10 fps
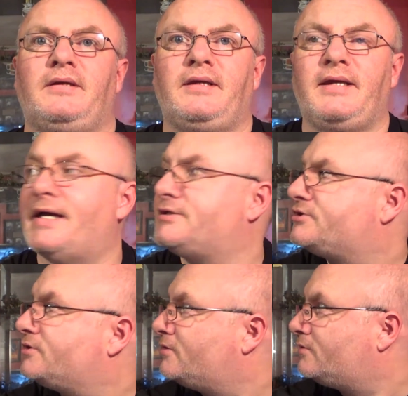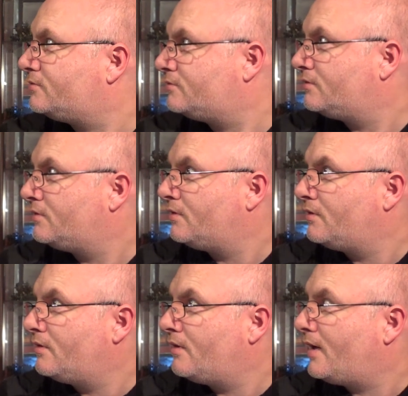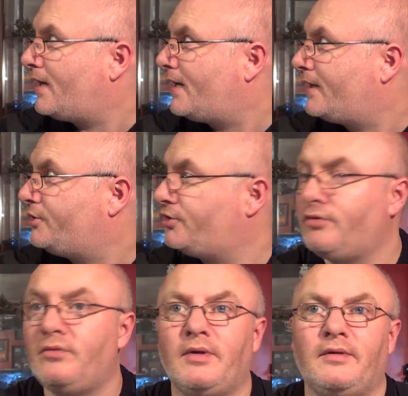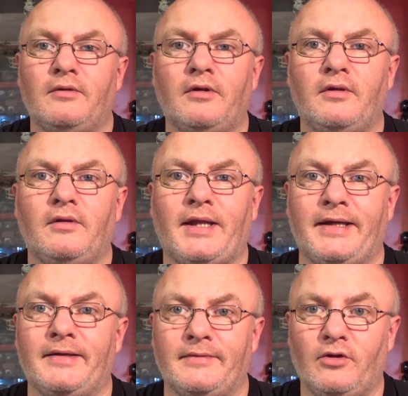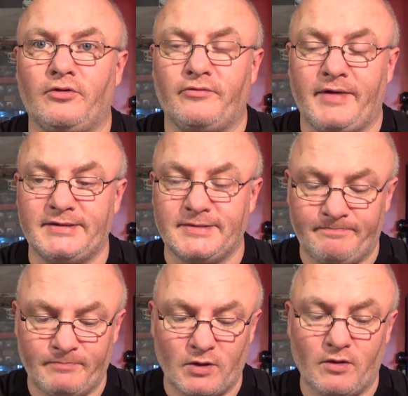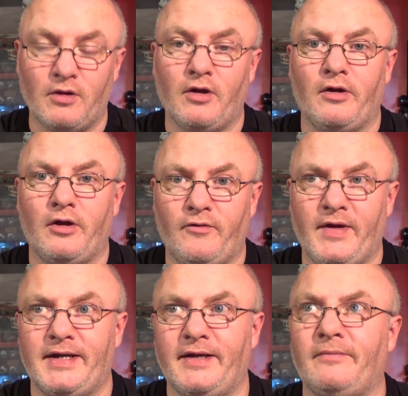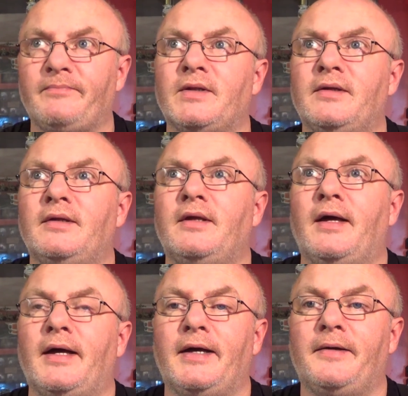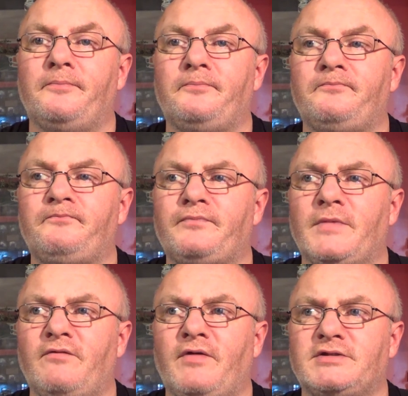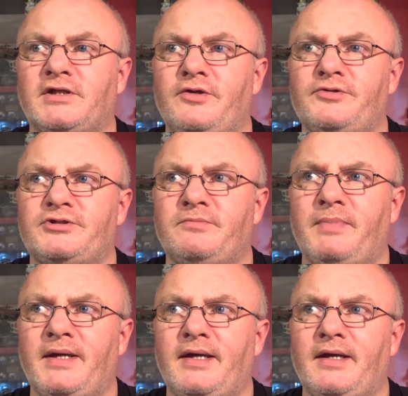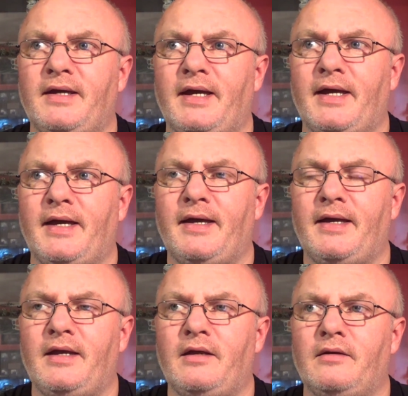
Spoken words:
Yeah, so I do like Lord of the Rings a great deal. In fact, I used to be an